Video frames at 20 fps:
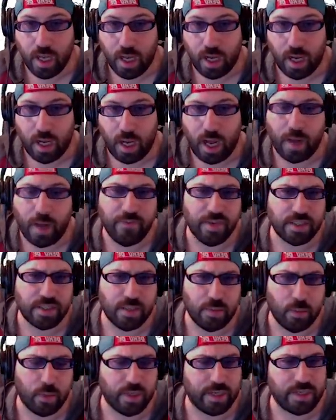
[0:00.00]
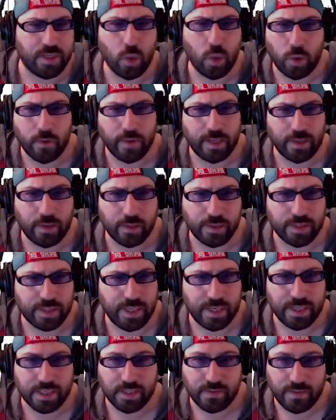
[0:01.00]
Uh, obviously, we're ignoring those
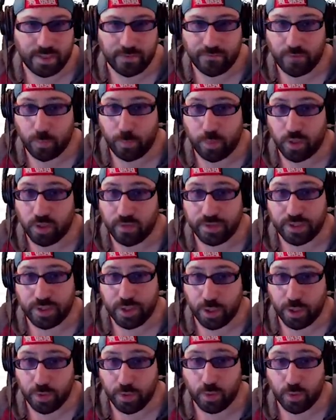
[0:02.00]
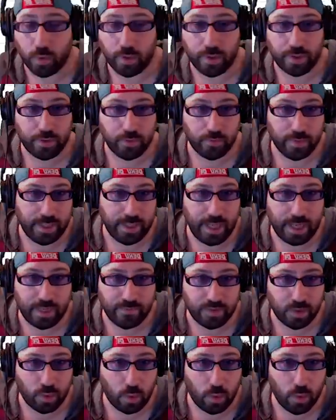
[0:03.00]
things like if you pull a 2 or a 3 out
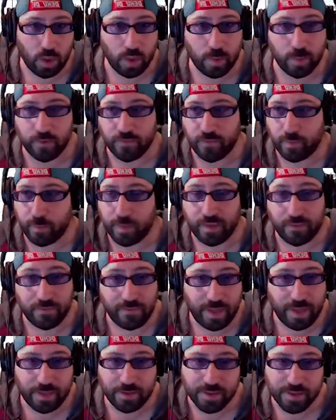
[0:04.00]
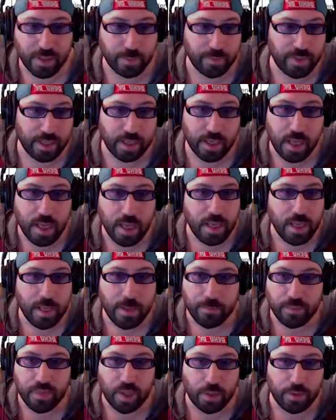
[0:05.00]
of an orb or from an event or something,
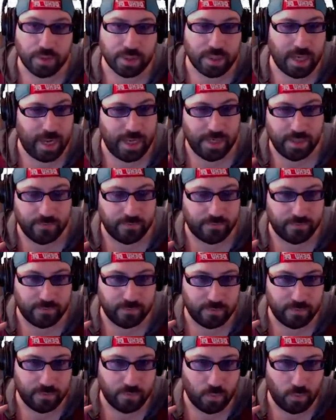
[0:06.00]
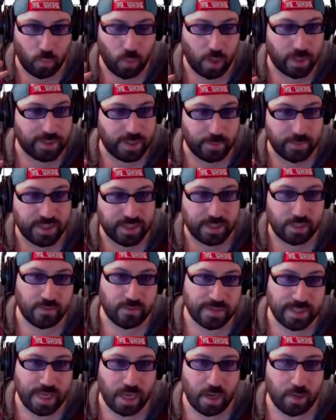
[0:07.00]
those kind of work
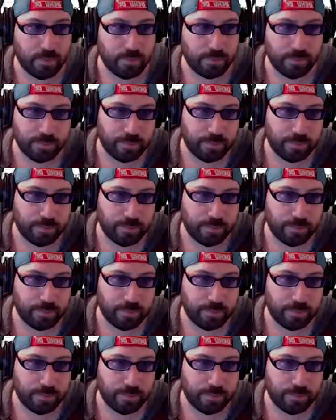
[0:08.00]
themselves out